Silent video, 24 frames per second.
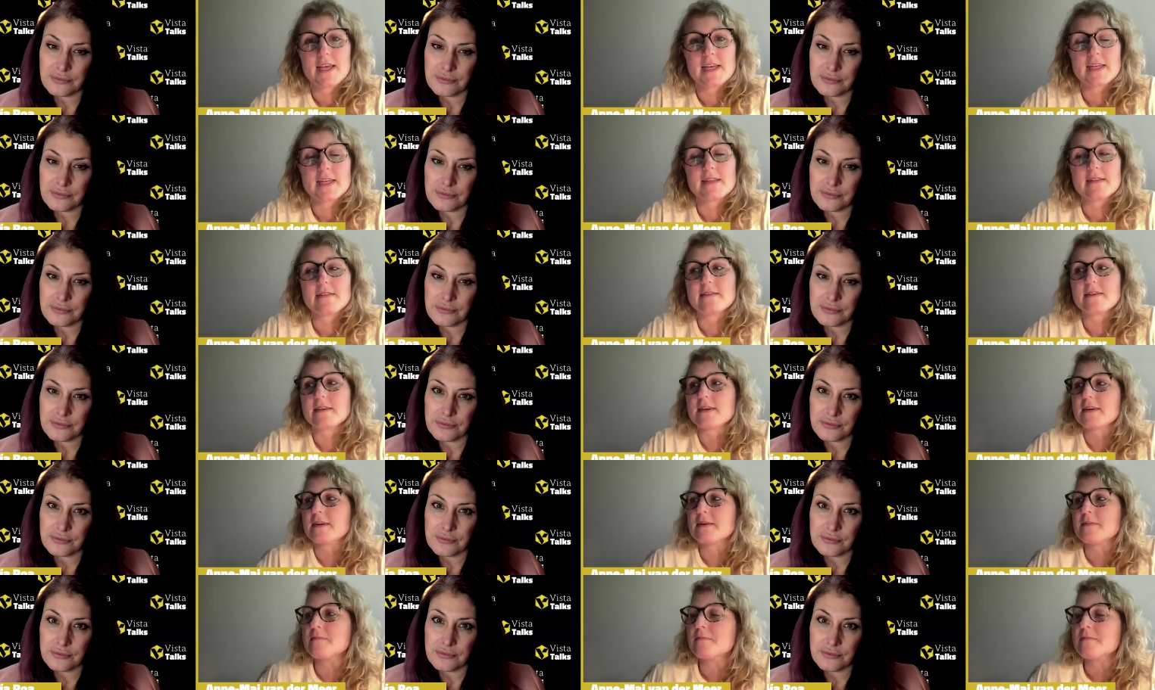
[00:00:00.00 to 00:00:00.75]

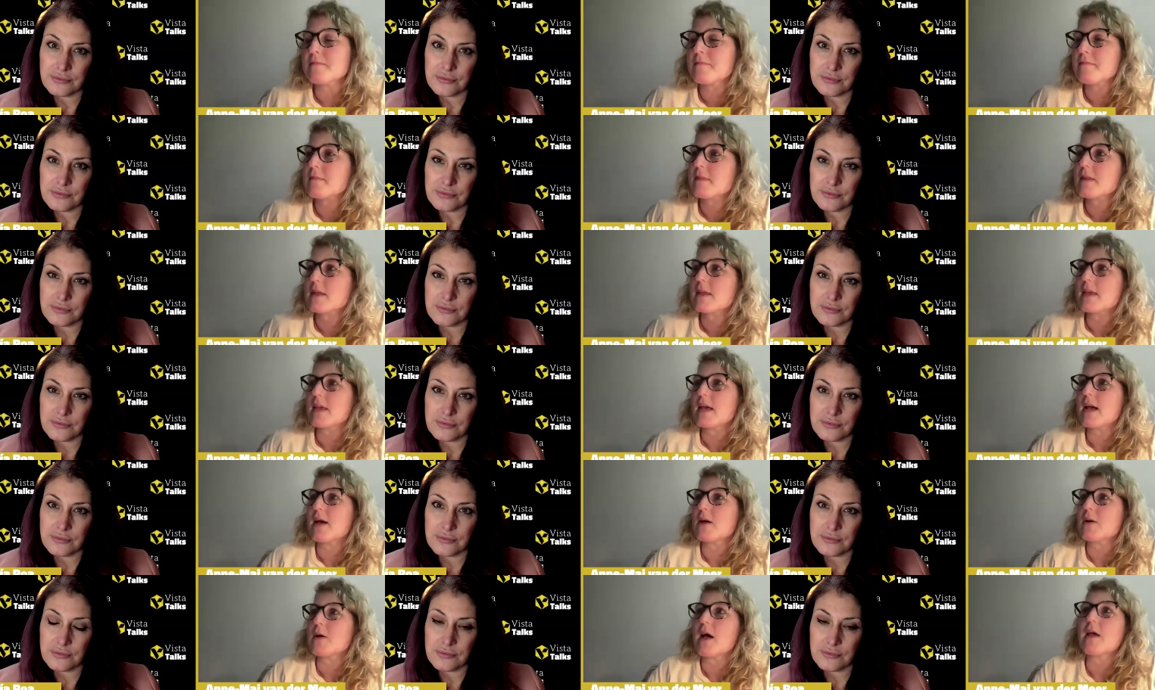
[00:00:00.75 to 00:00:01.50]
Speaker 1: And um,
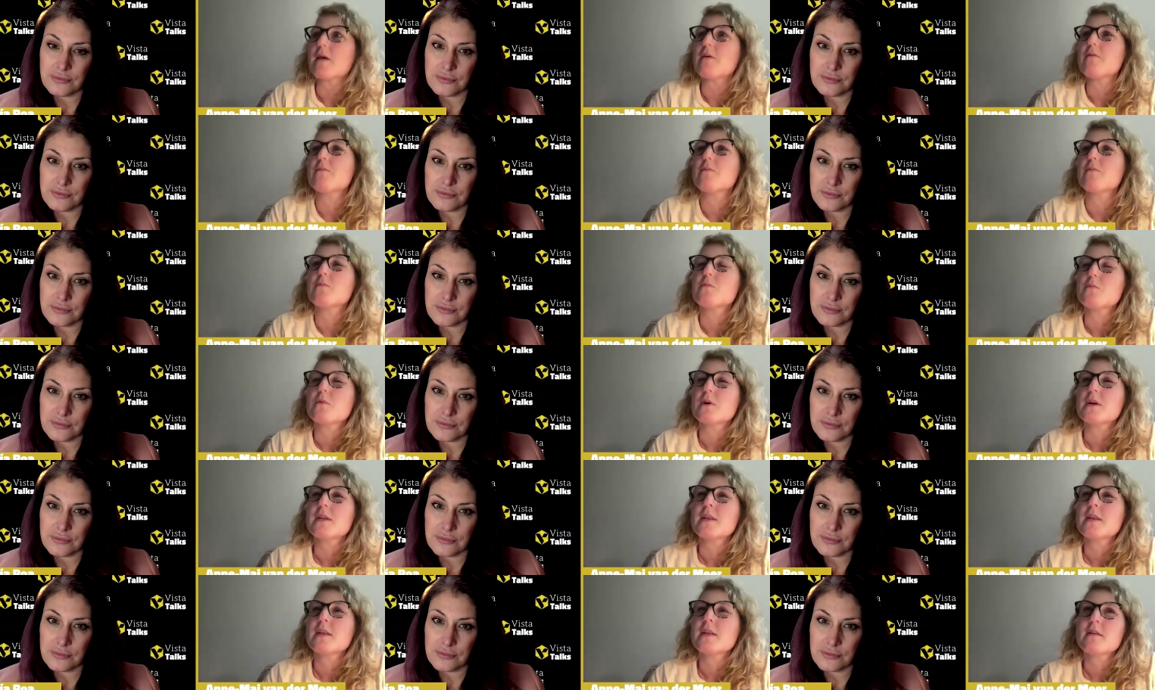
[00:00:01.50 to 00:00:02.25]
yeah, I
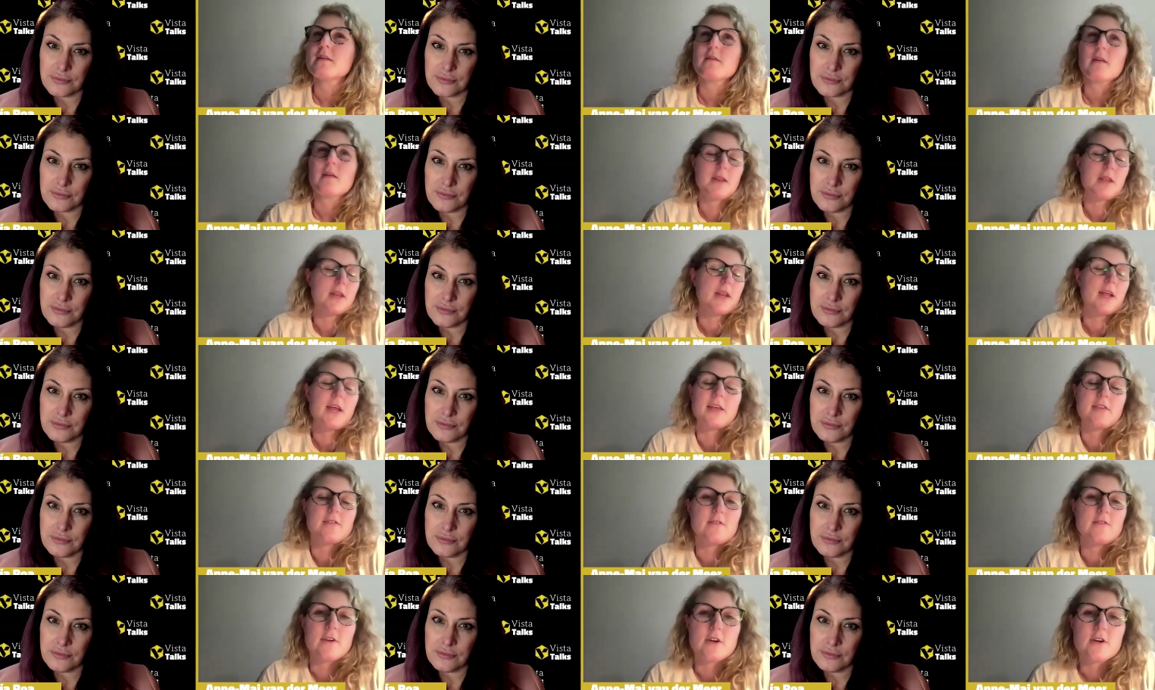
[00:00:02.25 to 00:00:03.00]
when
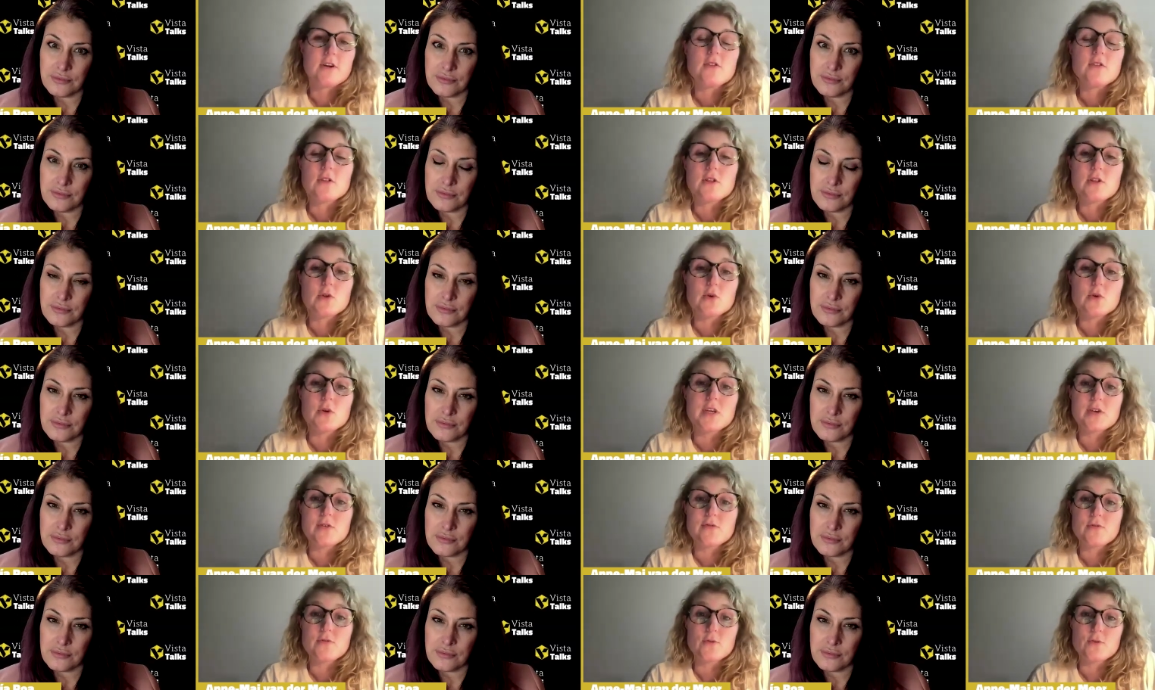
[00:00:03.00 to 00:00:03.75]
then I started
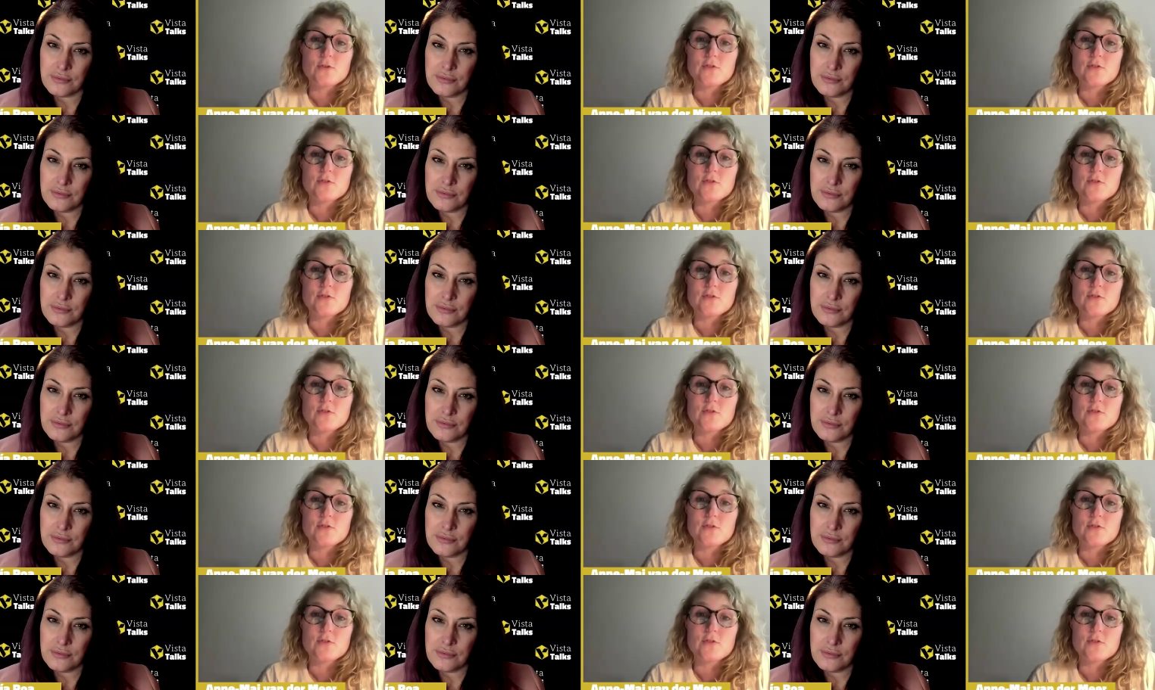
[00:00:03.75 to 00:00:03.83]
looking,